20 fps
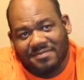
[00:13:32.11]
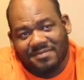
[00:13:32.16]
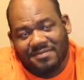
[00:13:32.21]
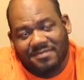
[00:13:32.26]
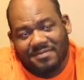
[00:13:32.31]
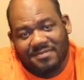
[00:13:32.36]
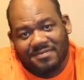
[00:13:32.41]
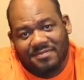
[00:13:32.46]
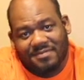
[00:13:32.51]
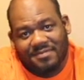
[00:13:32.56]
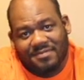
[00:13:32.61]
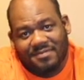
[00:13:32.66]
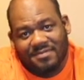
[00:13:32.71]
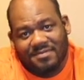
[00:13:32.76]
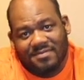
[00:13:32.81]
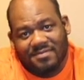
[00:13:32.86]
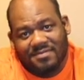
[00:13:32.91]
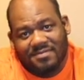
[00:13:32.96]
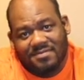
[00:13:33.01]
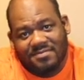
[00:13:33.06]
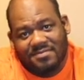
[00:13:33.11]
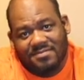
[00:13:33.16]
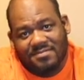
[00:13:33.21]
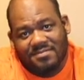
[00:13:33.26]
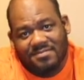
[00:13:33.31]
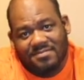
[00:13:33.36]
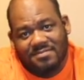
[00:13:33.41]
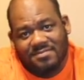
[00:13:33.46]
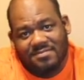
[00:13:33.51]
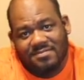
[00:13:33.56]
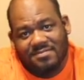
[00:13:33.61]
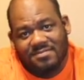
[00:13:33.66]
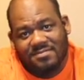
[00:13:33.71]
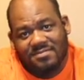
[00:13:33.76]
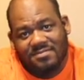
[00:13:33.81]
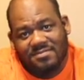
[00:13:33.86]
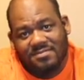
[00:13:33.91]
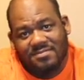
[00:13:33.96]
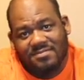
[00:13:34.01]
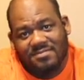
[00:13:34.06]

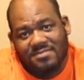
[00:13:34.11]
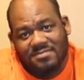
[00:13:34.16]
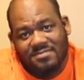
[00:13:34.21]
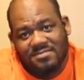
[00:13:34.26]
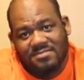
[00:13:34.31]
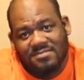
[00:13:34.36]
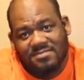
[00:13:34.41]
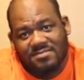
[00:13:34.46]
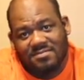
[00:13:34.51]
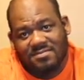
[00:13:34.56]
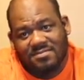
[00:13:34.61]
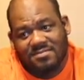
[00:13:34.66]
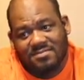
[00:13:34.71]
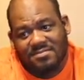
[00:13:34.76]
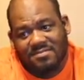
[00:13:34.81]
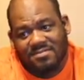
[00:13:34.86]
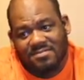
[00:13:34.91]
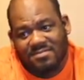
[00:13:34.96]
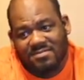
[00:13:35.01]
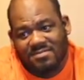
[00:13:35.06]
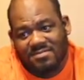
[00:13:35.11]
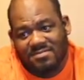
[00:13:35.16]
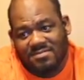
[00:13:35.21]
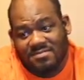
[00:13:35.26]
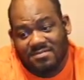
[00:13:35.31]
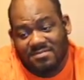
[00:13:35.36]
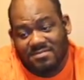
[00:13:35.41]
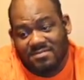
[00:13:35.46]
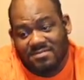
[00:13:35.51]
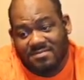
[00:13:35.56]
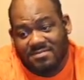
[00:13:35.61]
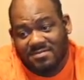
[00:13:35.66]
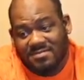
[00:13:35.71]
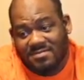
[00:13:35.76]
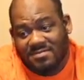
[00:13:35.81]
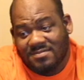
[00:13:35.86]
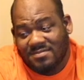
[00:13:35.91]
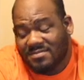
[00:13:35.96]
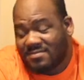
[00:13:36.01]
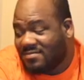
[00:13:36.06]

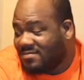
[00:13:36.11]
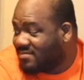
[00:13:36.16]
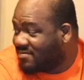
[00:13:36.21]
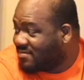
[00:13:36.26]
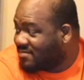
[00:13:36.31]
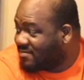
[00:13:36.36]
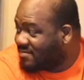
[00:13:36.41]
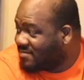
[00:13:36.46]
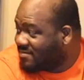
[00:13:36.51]
(not speaking)